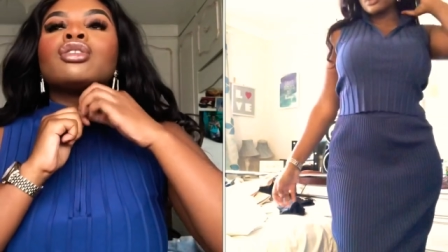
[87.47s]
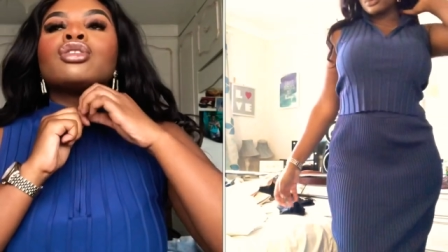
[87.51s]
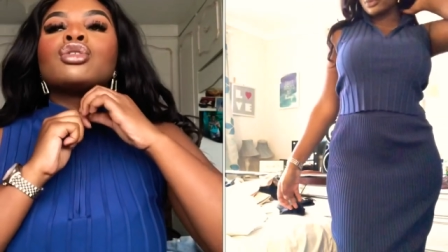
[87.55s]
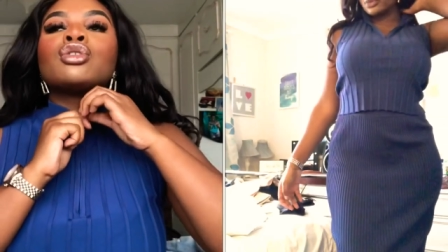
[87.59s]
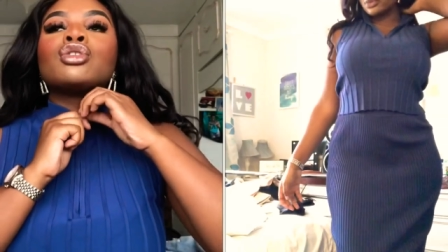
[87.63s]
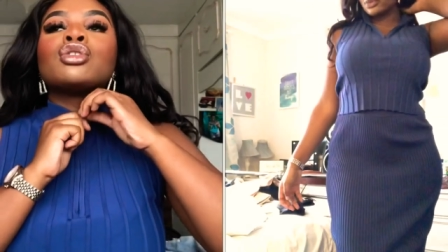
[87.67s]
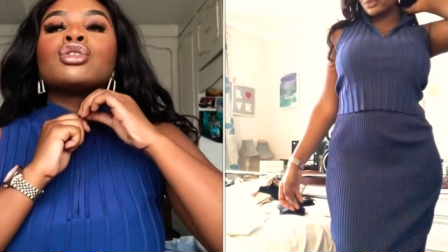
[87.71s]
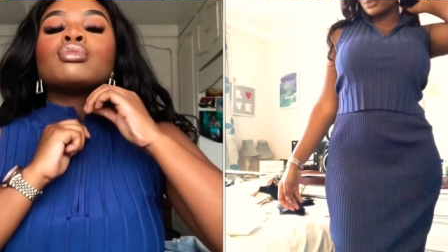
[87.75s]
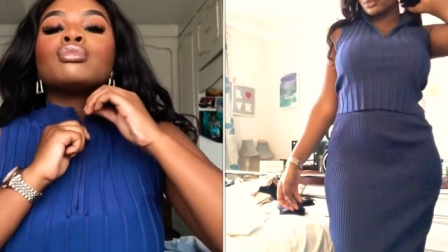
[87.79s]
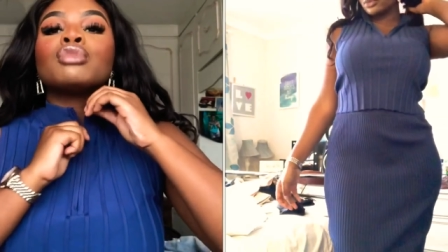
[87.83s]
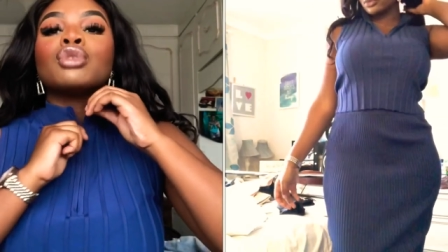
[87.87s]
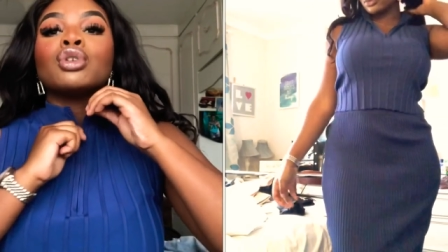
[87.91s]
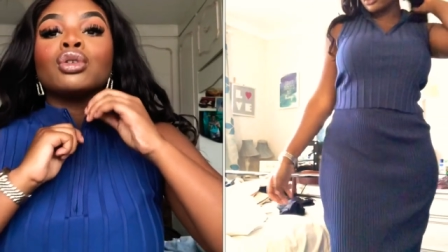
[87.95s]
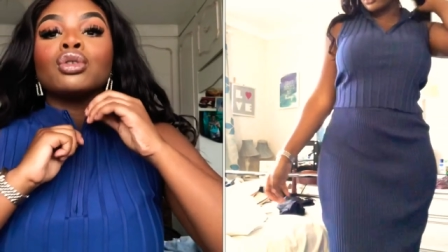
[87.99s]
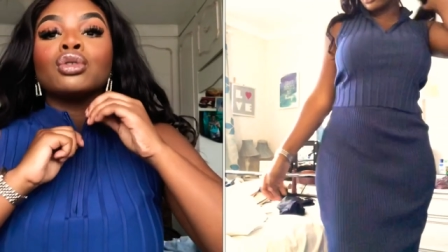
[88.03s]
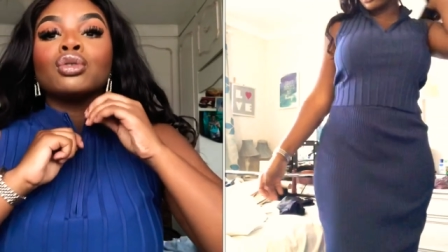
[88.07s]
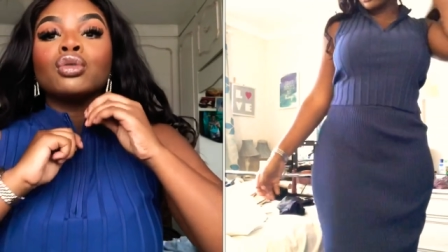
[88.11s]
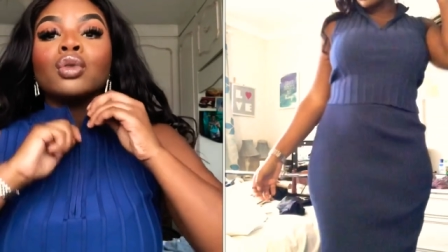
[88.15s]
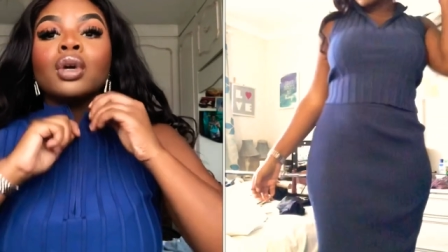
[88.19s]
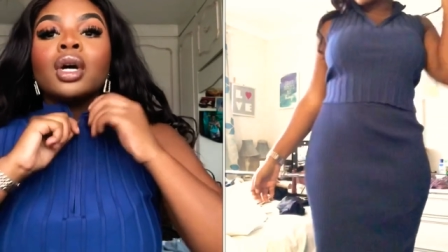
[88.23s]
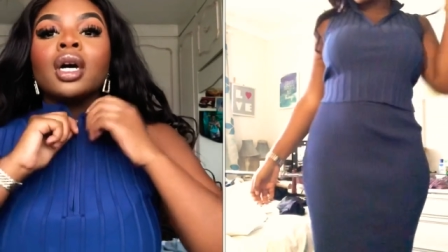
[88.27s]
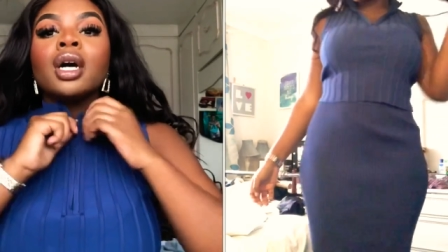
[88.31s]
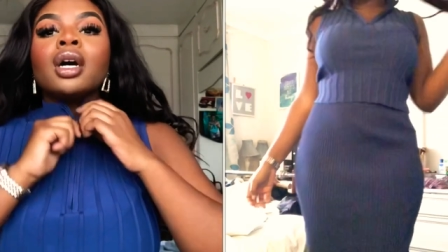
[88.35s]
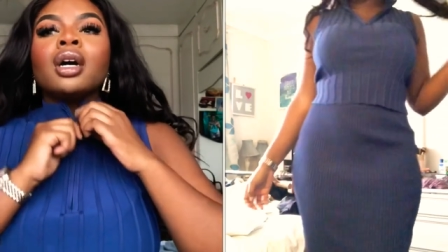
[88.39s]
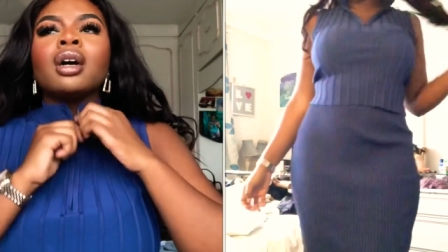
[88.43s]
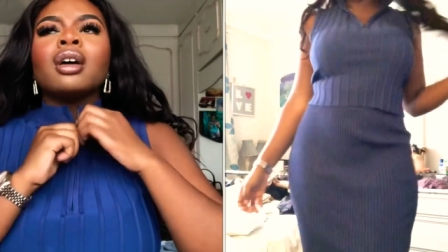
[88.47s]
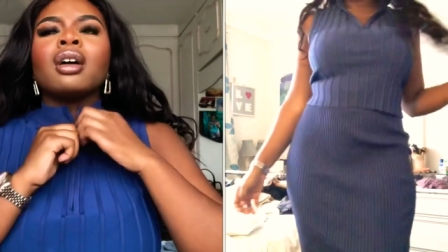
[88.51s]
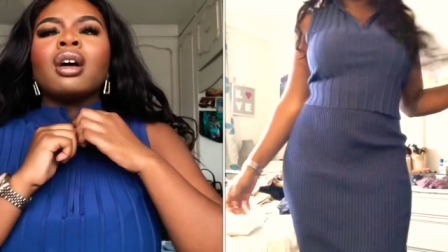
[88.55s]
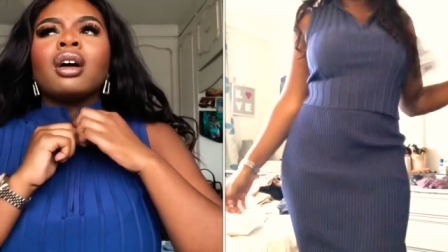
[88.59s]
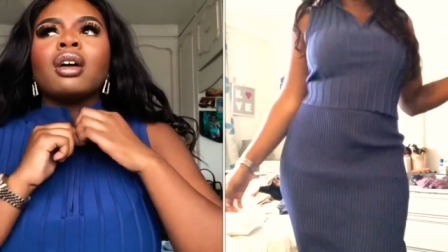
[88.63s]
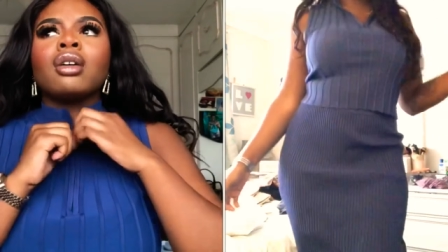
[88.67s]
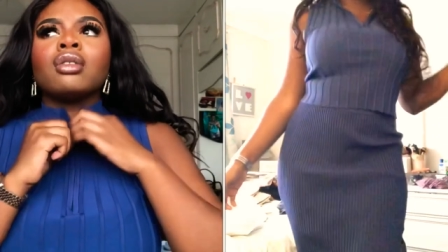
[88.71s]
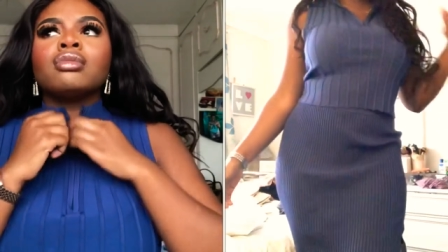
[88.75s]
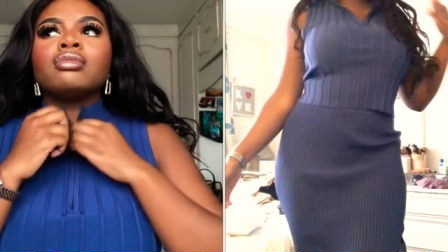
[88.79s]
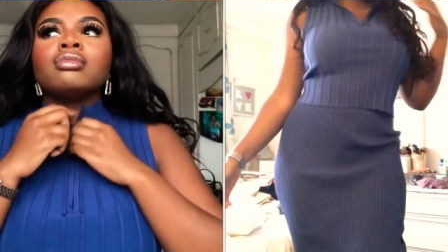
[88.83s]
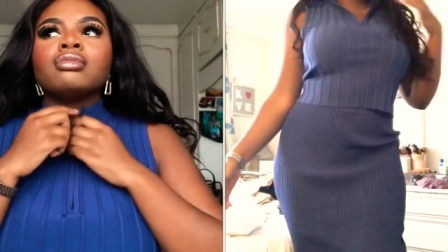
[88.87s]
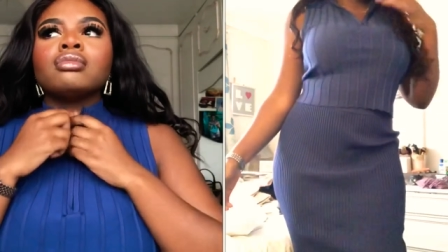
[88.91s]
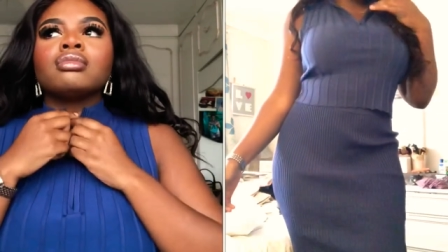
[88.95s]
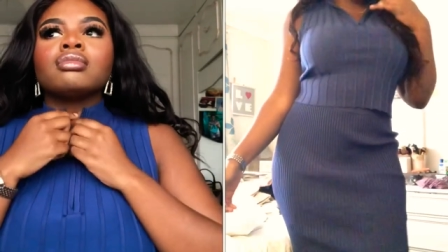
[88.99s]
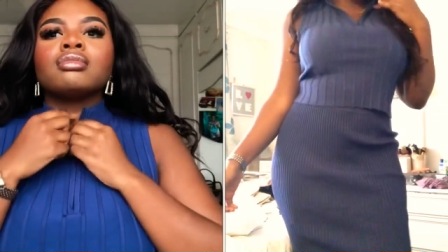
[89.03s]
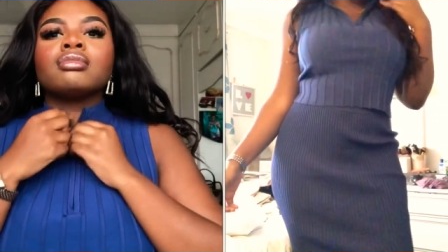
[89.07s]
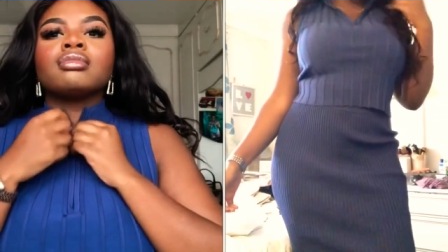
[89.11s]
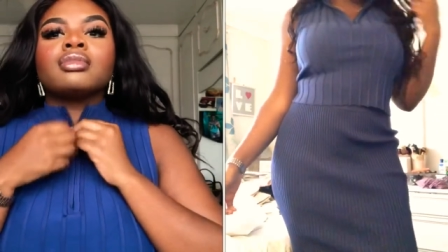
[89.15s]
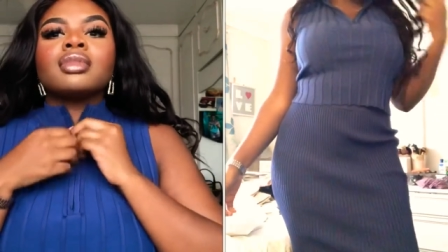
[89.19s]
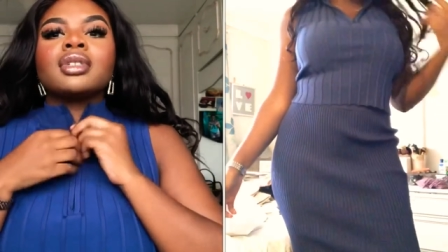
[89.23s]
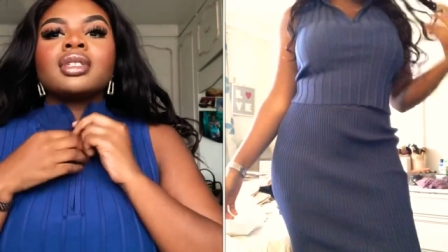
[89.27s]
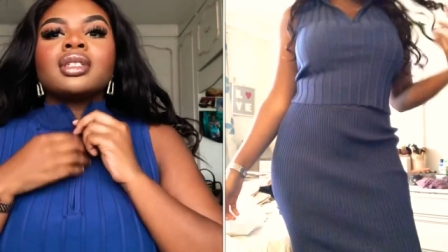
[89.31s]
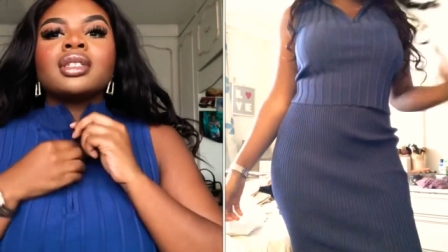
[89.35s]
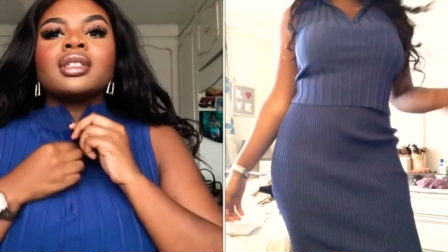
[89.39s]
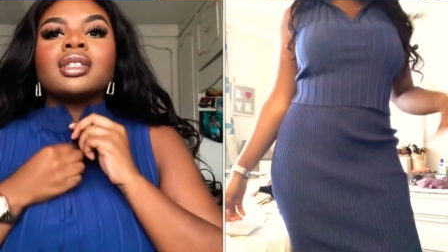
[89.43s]
small oh
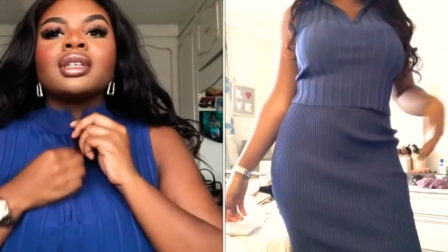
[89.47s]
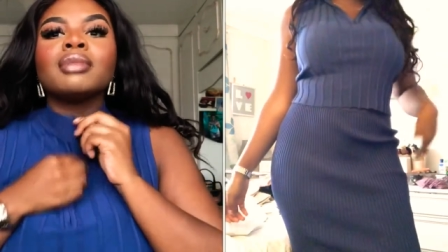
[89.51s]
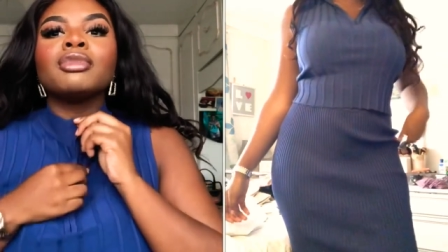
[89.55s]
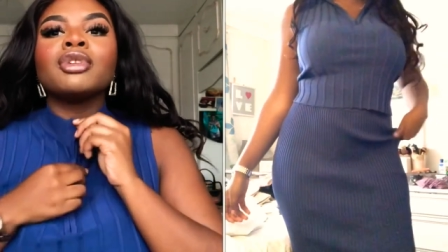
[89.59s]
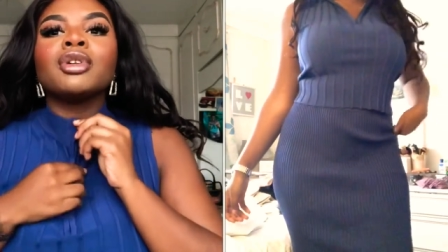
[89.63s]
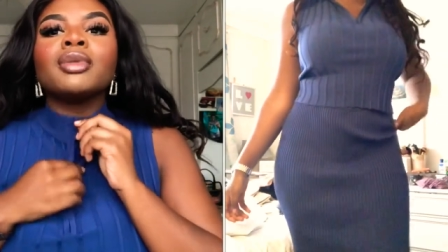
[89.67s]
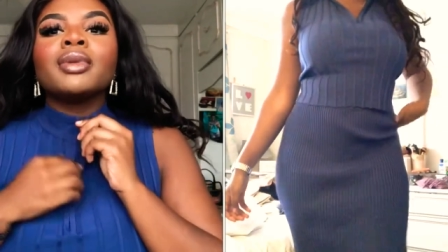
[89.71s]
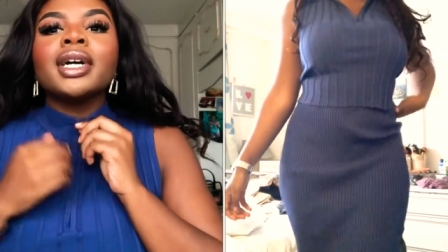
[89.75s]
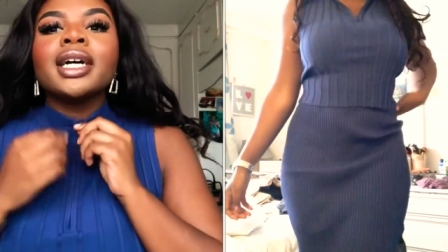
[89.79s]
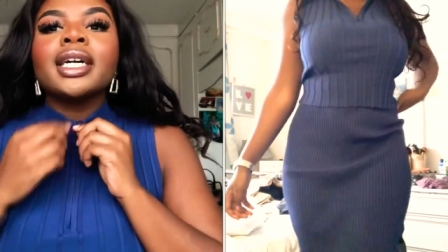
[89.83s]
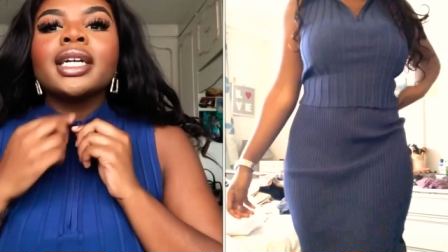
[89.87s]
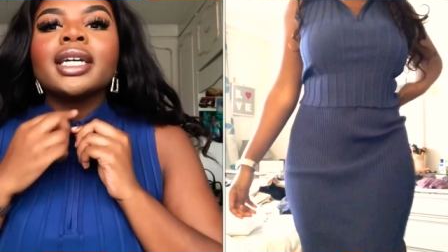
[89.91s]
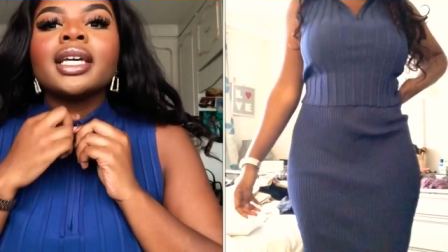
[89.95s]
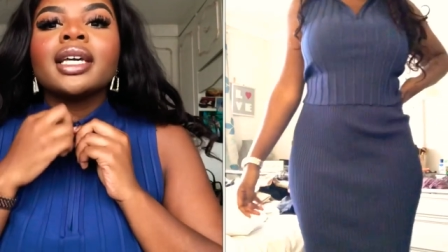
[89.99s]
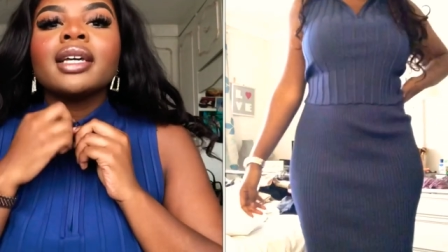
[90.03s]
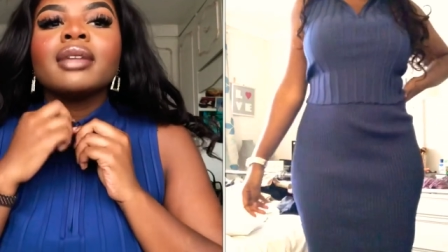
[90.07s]
is, is it not working?